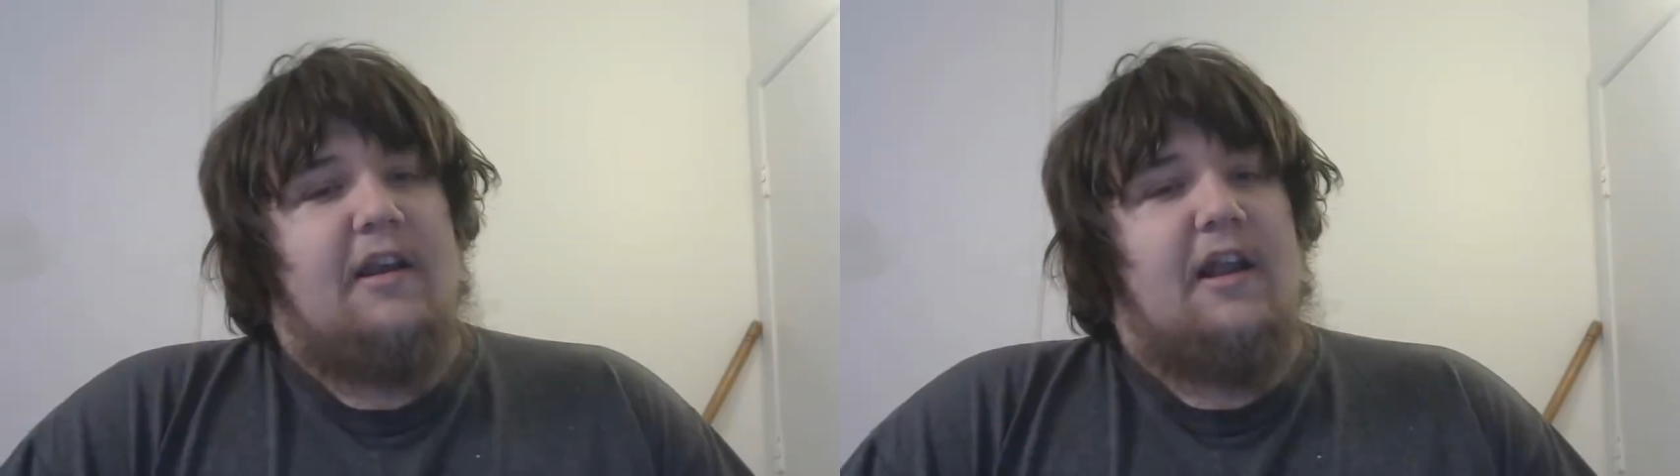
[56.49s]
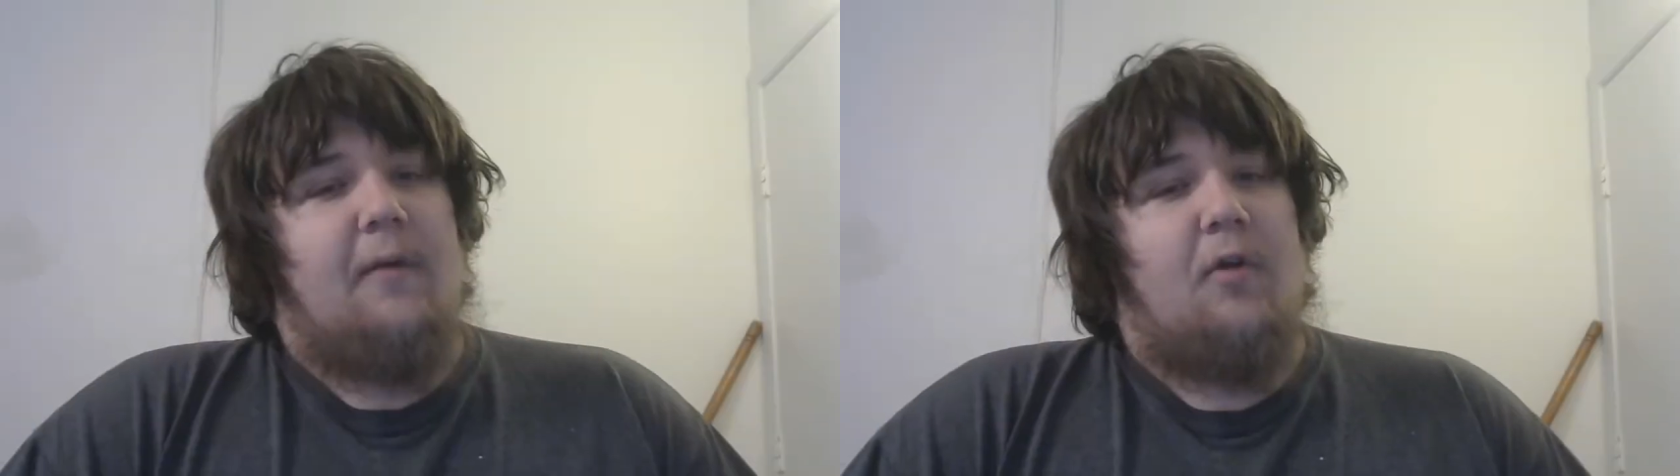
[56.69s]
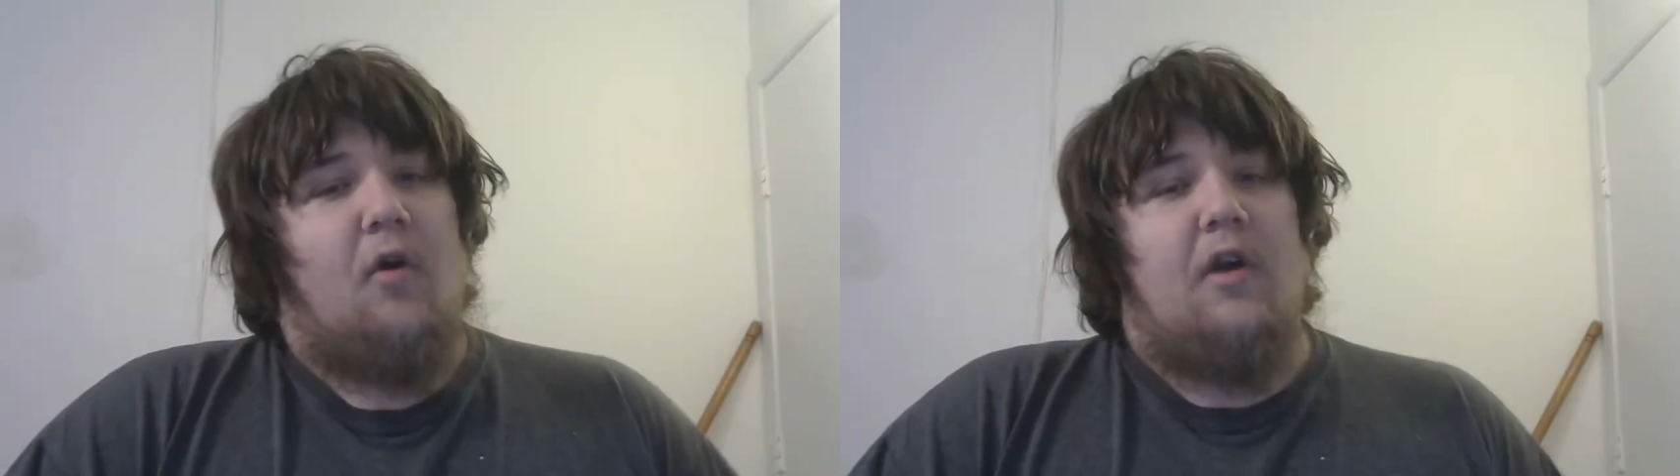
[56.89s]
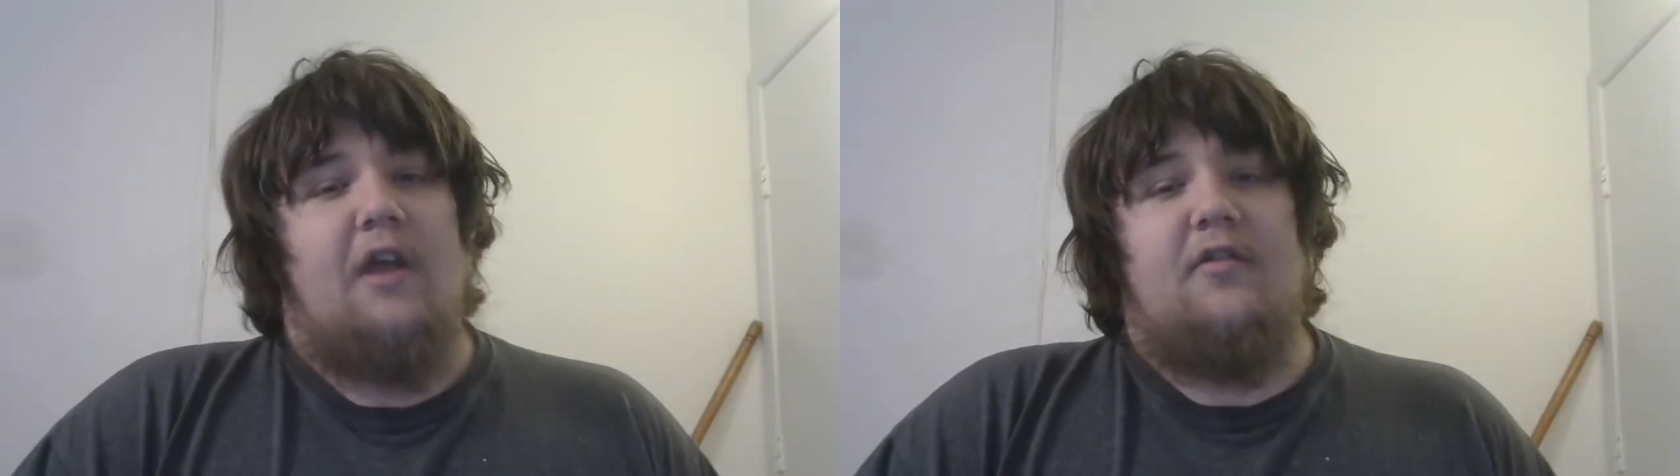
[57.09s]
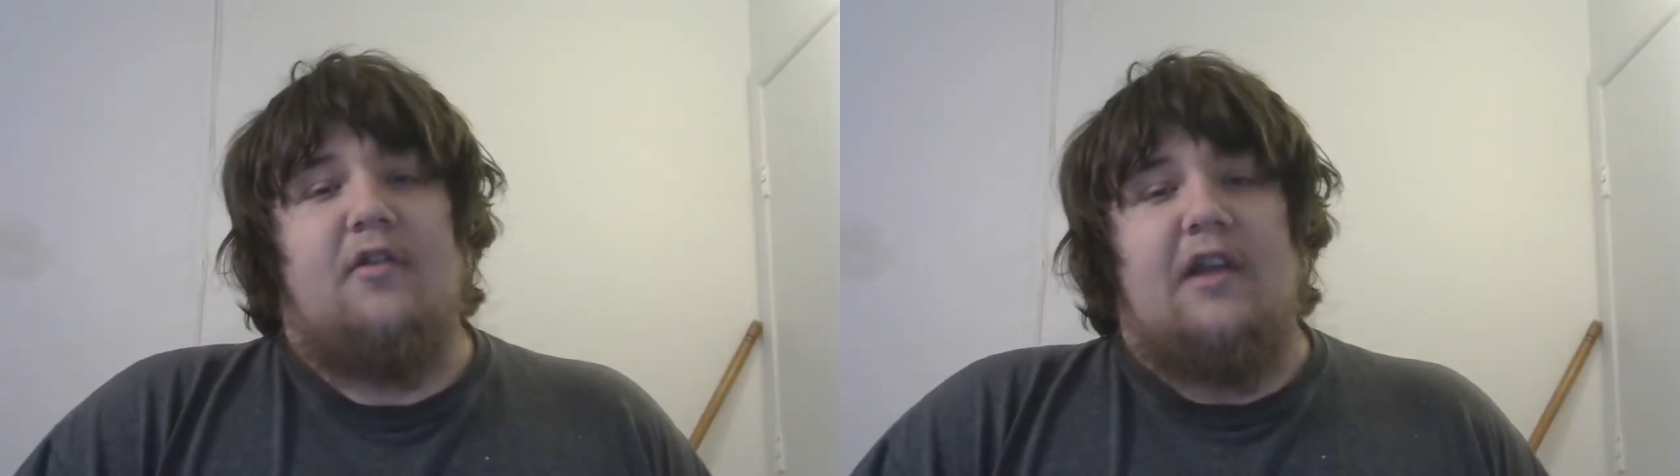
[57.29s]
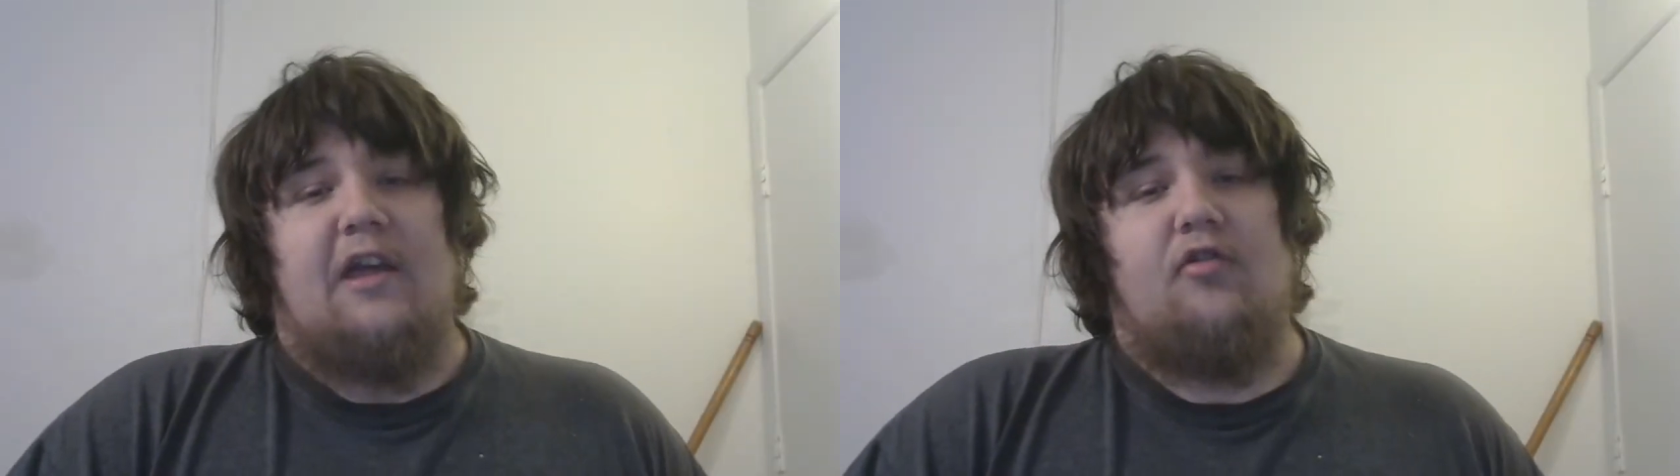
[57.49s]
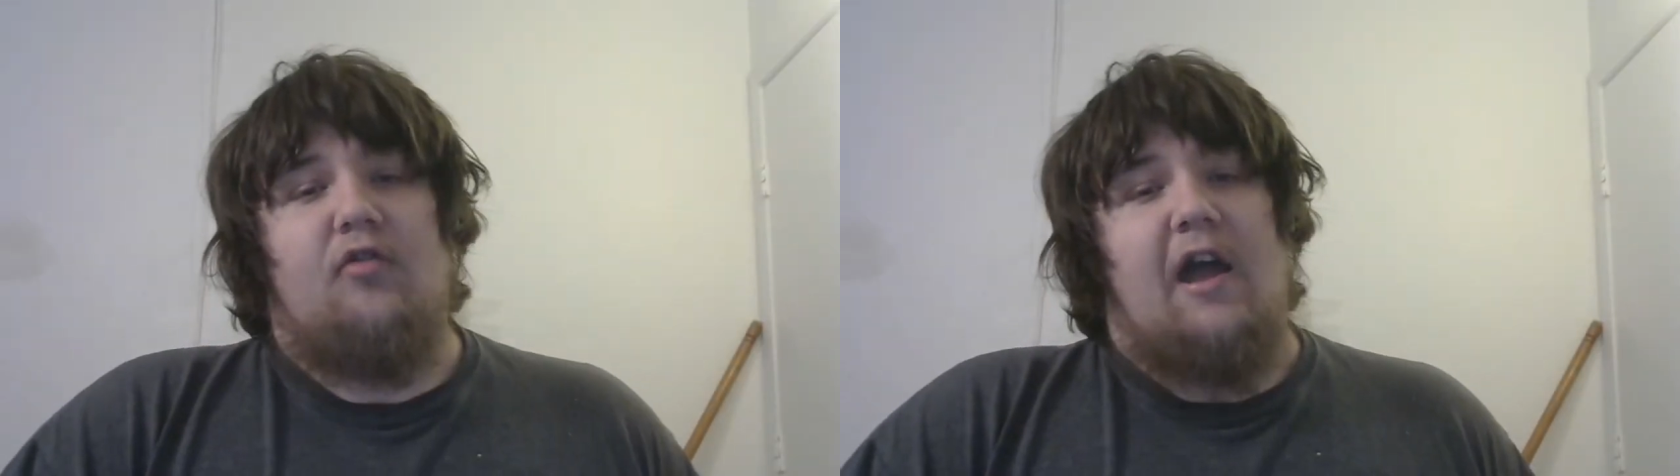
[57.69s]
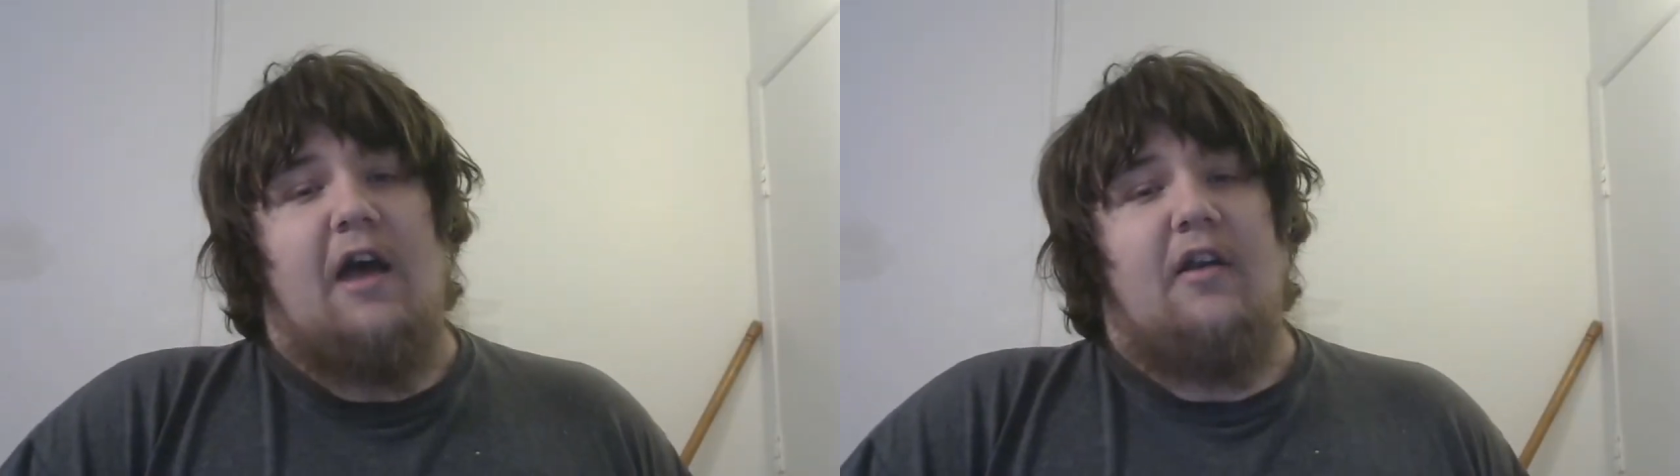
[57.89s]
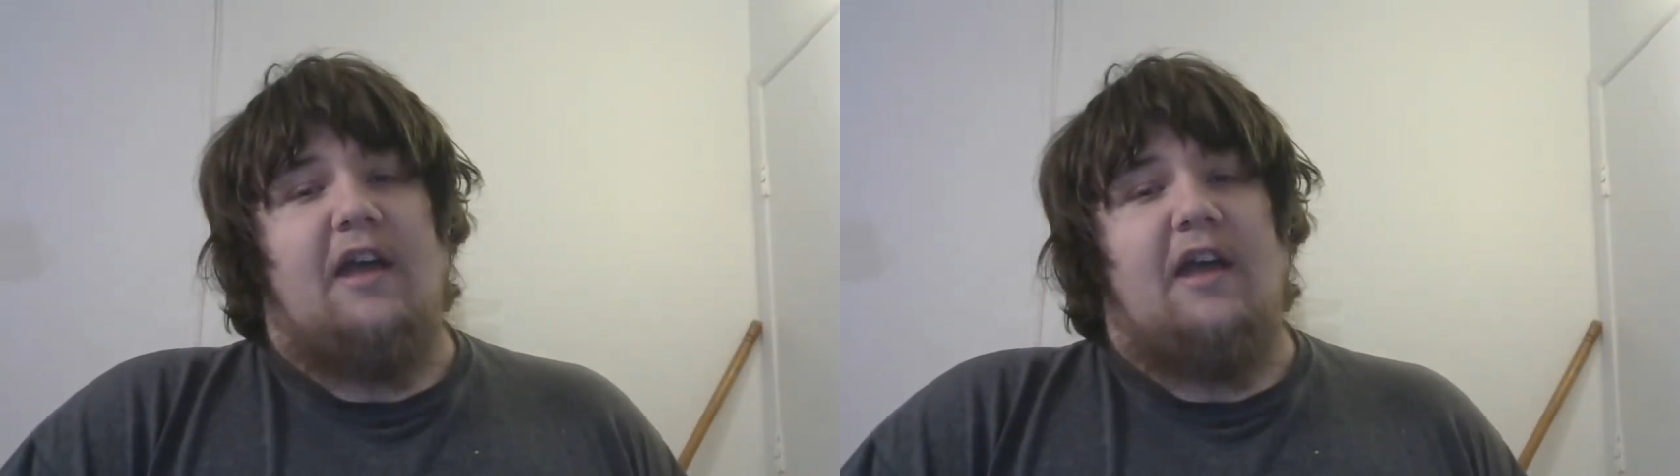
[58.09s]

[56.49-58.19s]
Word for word: end up going on to the next round,